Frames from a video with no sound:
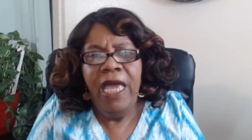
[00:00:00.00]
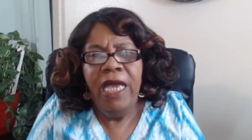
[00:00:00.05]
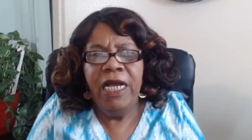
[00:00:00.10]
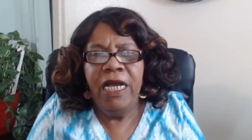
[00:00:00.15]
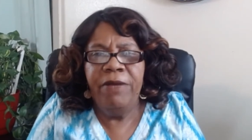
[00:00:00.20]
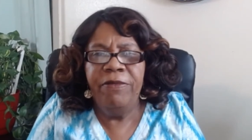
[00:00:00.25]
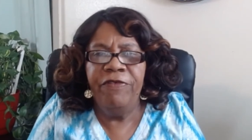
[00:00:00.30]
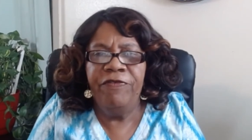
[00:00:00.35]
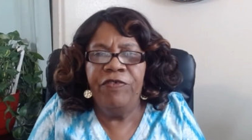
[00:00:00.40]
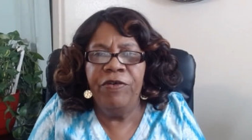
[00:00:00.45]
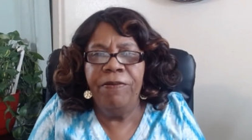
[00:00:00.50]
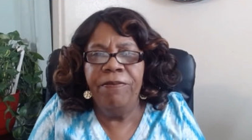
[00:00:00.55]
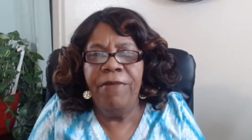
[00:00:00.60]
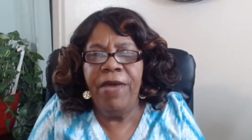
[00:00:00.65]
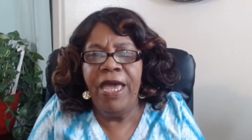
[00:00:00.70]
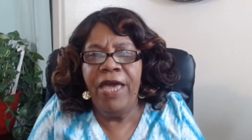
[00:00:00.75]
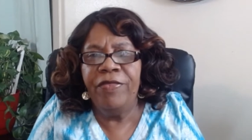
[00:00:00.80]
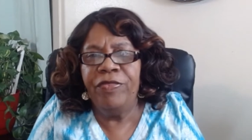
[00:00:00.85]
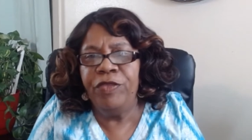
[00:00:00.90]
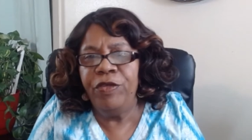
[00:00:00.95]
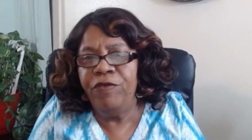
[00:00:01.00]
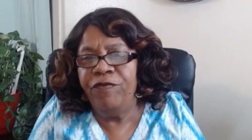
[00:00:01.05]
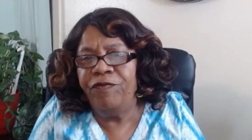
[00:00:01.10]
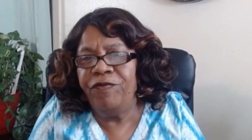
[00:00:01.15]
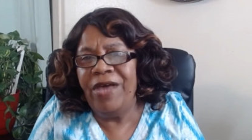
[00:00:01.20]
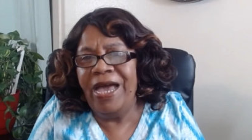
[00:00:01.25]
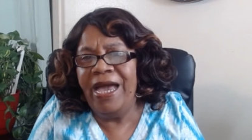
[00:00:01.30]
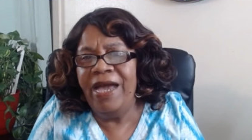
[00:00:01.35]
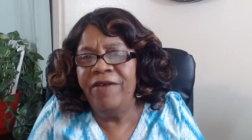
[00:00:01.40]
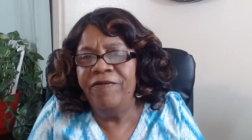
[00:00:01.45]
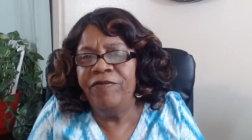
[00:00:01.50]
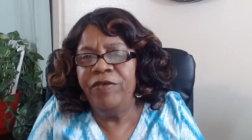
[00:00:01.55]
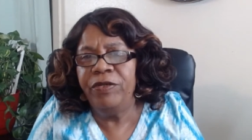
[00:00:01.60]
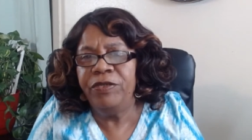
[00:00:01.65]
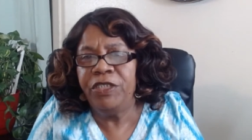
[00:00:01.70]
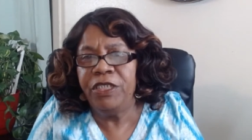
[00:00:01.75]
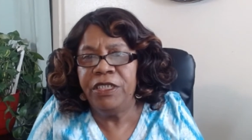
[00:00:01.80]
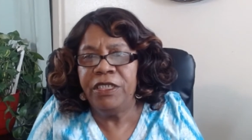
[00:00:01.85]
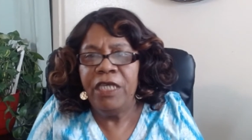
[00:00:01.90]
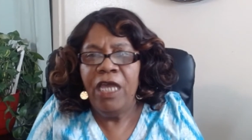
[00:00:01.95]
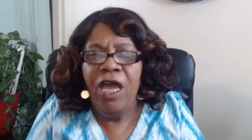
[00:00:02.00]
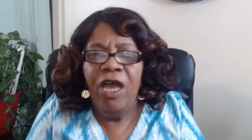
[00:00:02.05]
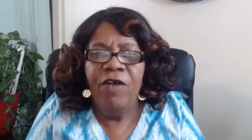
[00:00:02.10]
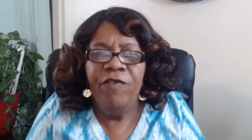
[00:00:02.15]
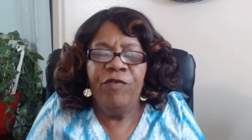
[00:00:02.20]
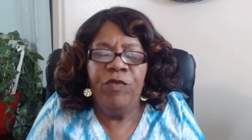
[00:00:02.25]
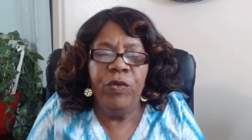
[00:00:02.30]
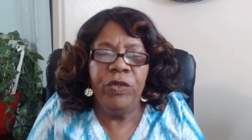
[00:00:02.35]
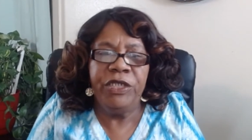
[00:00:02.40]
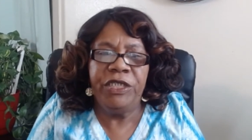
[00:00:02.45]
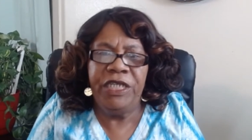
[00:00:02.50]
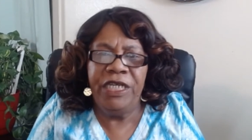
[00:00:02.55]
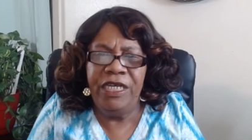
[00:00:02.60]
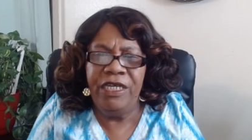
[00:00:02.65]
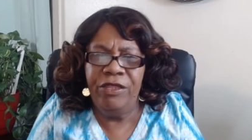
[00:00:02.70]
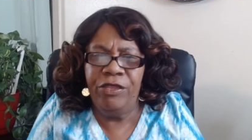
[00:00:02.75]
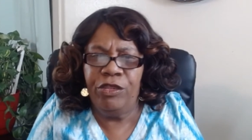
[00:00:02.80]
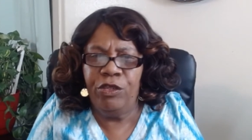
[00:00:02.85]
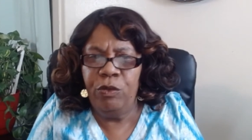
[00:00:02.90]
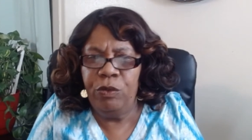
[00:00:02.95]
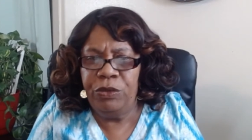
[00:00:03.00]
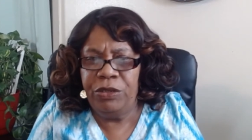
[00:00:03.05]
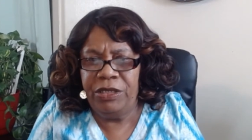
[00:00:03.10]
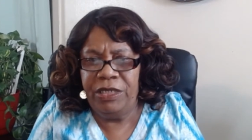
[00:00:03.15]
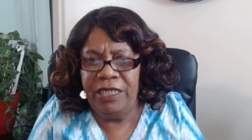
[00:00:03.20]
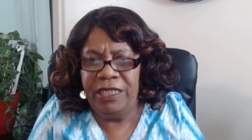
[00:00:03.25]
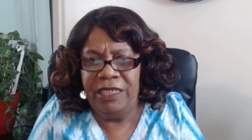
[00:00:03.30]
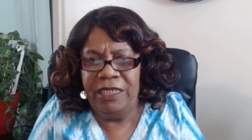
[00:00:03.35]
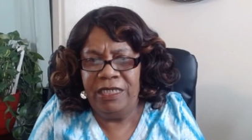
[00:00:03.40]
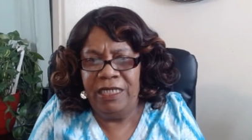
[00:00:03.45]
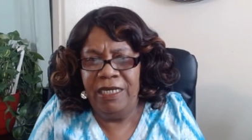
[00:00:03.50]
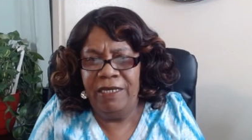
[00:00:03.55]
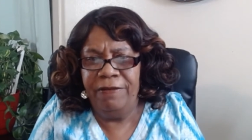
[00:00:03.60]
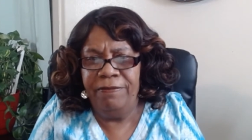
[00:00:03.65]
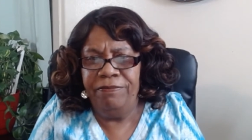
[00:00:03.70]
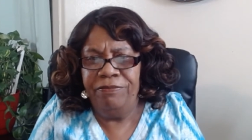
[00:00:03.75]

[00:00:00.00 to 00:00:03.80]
Coming from Matthew 5, verses 14 through 16.